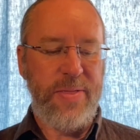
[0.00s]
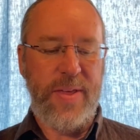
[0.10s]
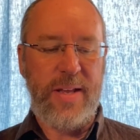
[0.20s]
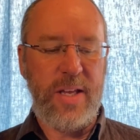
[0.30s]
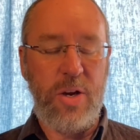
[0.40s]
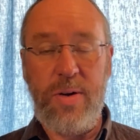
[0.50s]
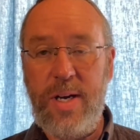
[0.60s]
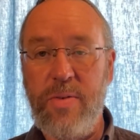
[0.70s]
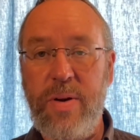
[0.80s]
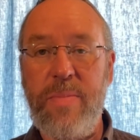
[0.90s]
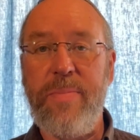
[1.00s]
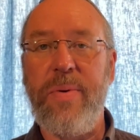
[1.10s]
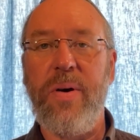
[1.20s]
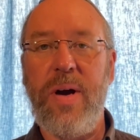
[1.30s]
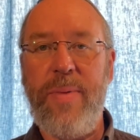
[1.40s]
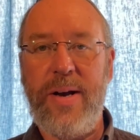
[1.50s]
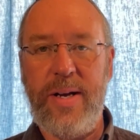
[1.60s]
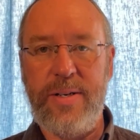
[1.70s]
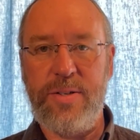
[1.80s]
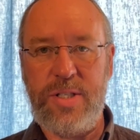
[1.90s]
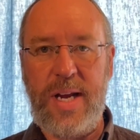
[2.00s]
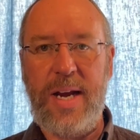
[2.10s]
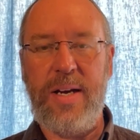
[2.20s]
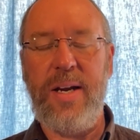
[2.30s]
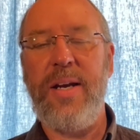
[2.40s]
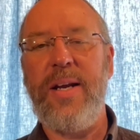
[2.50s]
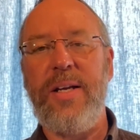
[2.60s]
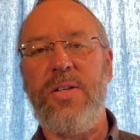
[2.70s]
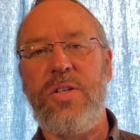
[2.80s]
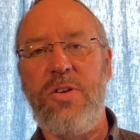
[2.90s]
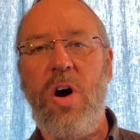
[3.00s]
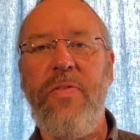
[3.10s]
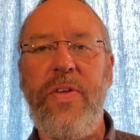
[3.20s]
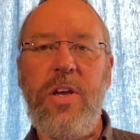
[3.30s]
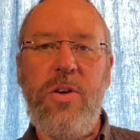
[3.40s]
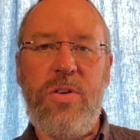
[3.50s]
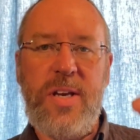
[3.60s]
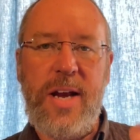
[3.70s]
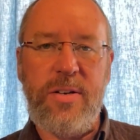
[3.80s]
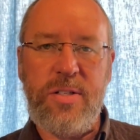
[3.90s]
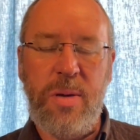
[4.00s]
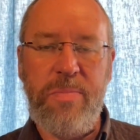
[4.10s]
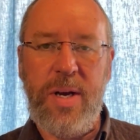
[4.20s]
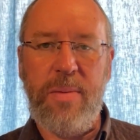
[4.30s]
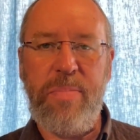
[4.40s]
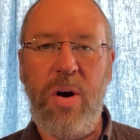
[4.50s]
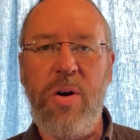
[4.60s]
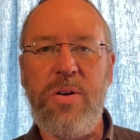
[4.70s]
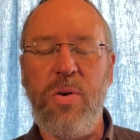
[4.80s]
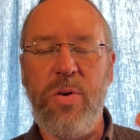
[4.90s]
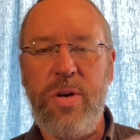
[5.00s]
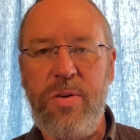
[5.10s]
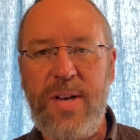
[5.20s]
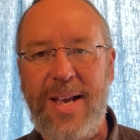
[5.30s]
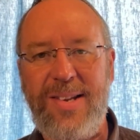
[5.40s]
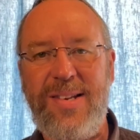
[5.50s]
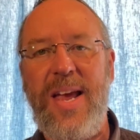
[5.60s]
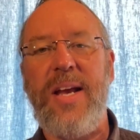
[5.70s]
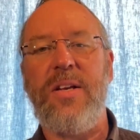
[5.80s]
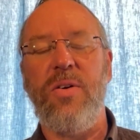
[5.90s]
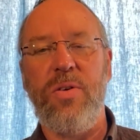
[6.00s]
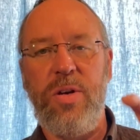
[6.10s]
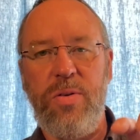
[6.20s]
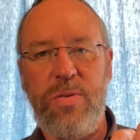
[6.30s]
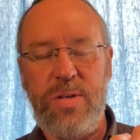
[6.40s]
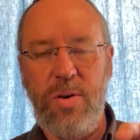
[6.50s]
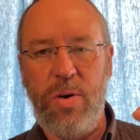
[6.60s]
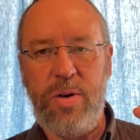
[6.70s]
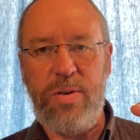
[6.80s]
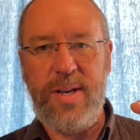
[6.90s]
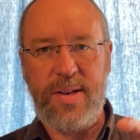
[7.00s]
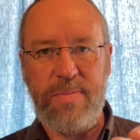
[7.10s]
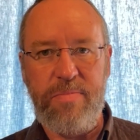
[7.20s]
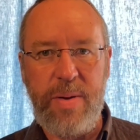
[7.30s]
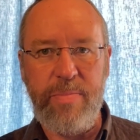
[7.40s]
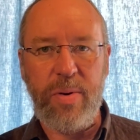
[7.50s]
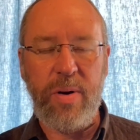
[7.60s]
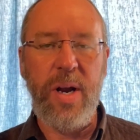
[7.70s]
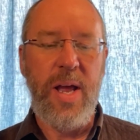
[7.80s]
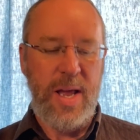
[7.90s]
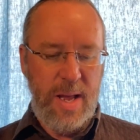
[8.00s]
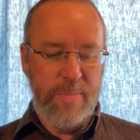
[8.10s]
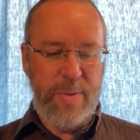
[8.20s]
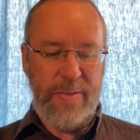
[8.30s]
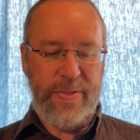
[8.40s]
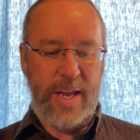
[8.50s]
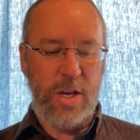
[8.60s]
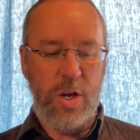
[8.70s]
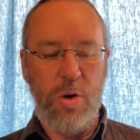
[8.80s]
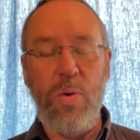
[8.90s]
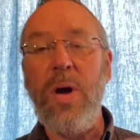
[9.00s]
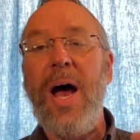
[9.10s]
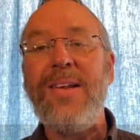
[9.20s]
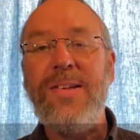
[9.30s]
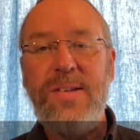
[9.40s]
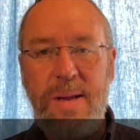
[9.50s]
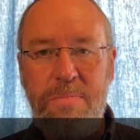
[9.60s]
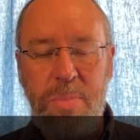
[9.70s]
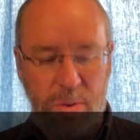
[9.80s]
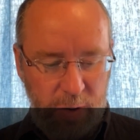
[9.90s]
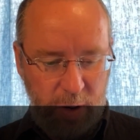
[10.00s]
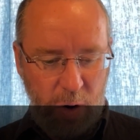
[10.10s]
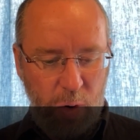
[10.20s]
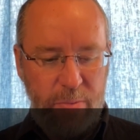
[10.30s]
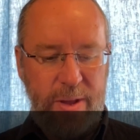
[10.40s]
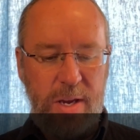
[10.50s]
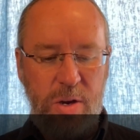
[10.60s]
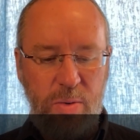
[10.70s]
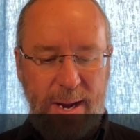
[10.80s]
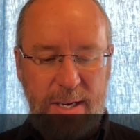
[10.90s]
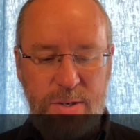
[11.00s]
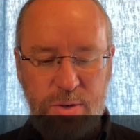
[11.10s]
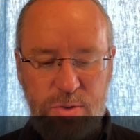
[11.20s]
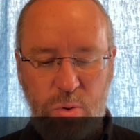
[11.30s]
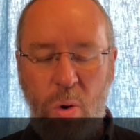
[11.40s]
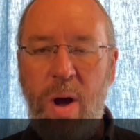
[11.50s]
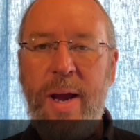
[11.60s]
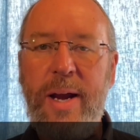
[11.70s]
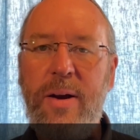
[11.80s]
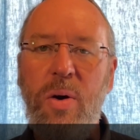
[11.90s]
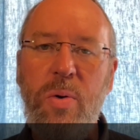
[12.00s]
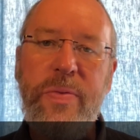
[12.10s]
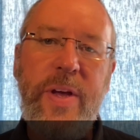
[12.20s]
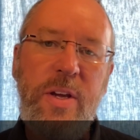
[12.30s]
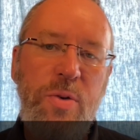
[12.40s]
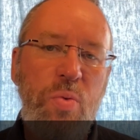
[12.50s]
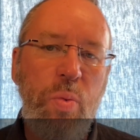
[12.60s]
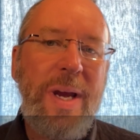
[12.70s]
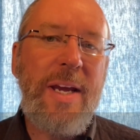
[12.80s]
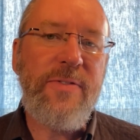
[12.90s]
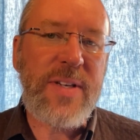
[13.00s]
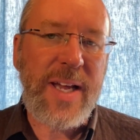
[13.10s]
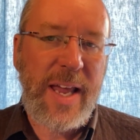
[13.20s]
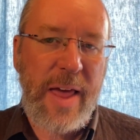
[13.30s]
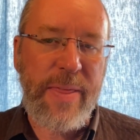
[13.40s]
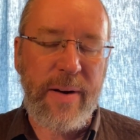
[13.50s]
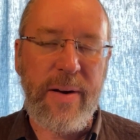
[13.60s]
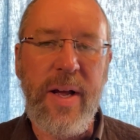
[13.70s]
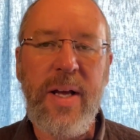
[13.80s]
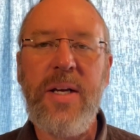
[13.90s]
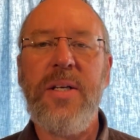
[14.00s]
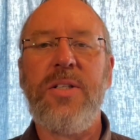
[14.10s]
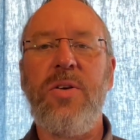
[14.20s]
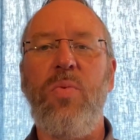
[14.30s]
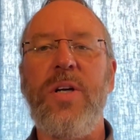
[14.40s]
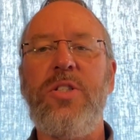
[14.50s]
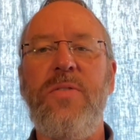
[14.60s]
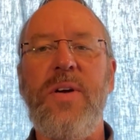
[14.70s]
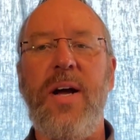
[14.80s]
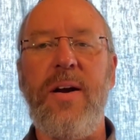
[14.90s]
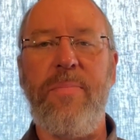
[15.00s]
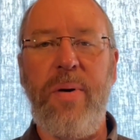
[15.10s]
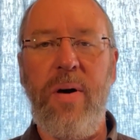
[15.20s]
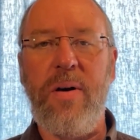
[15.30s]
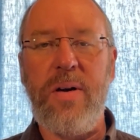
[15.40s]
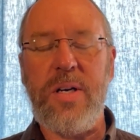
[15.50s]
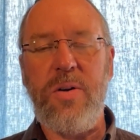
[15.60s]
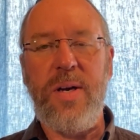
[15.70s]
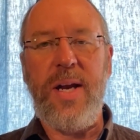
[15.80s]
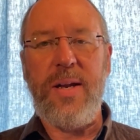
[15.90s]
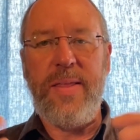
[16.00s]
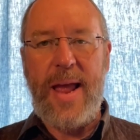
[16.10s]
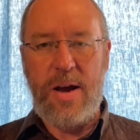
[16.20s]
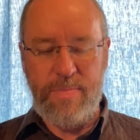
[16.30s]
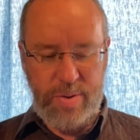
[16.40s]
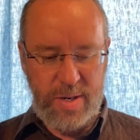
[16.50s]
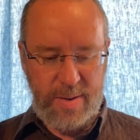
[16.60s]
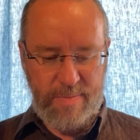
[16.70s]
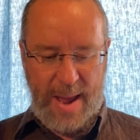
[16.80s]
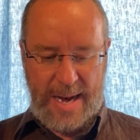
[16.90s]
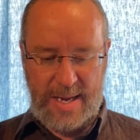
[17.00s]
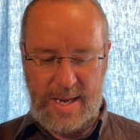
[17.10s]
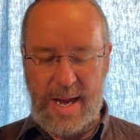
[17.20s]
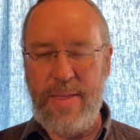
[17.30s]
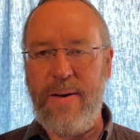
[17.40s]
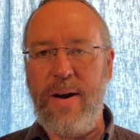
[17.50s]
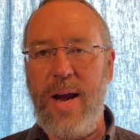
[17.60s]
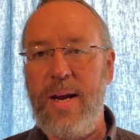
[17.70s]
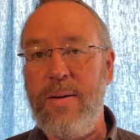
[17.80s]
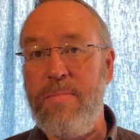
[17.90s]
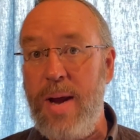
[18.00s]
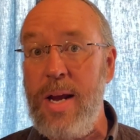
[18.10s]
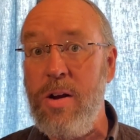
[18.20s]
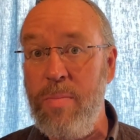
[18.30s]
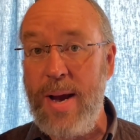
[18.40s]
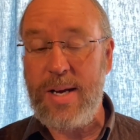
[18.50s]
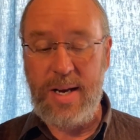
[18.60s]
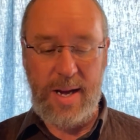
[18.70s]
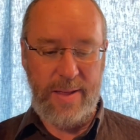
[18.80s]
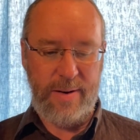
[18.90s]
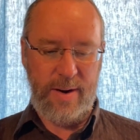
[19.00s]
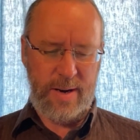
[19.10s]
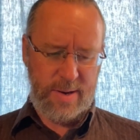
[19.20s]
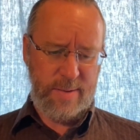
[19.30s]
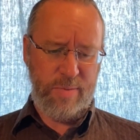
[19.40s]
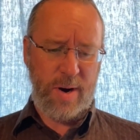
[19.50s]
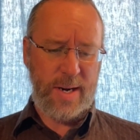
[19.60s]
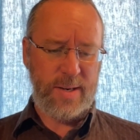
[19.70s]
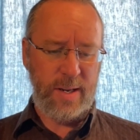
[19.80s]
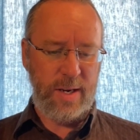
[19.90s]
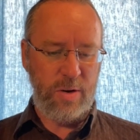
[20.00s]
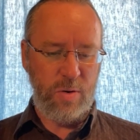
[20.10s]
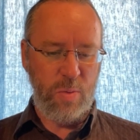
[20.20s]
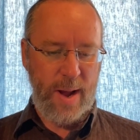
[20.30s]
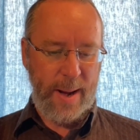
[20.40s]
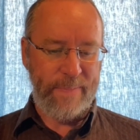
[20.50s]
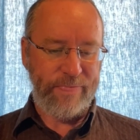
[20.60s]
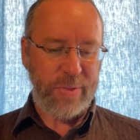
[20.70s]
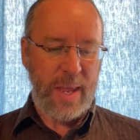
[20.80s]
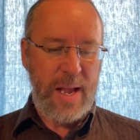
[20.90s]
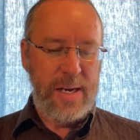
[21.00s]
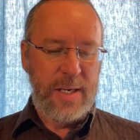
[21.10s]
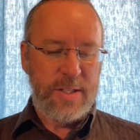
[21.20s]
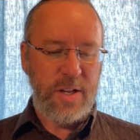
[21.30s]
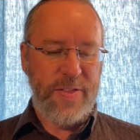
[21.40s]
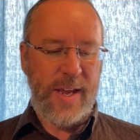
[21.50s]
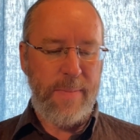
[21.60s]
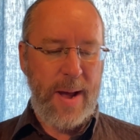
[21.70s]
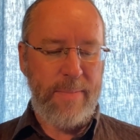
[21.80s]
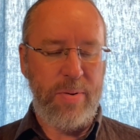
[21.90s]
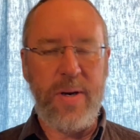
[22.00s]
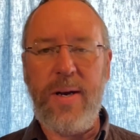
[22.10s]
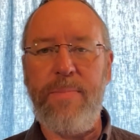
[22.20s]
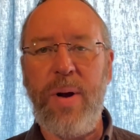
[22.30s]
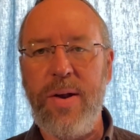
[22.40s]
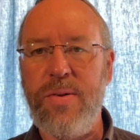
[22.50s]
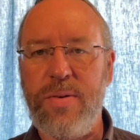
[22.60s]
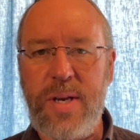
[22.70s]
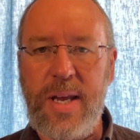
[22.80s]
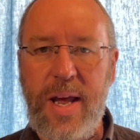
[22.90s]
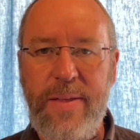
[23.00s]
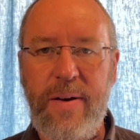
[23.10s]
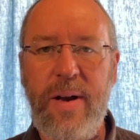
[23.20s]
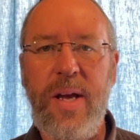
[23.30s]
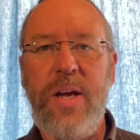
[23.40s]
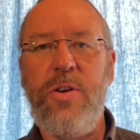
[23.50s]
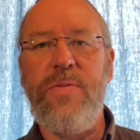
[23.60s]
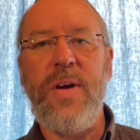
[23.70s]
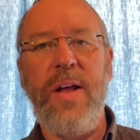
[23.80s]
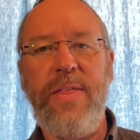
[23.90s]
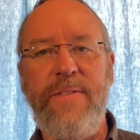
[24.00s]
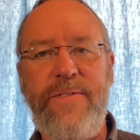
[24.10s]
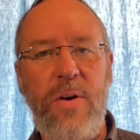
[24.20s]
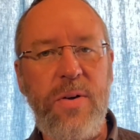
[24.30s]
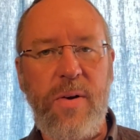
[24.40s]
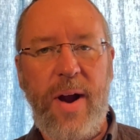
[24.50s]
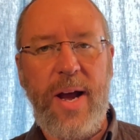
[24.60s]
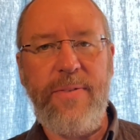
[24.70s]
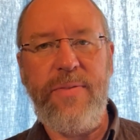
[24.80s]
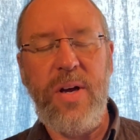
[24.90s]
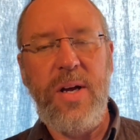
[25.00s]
thing that you need to remember about understanding is not that you tear something apart or you dissect or you dismember, but that you assemble or that you intertwine or that you weave together. So once you've got it apart, you need to now put it back together, and it may go back together in a surprisingly new way. So think about putting a puzzle together. You've got the photograph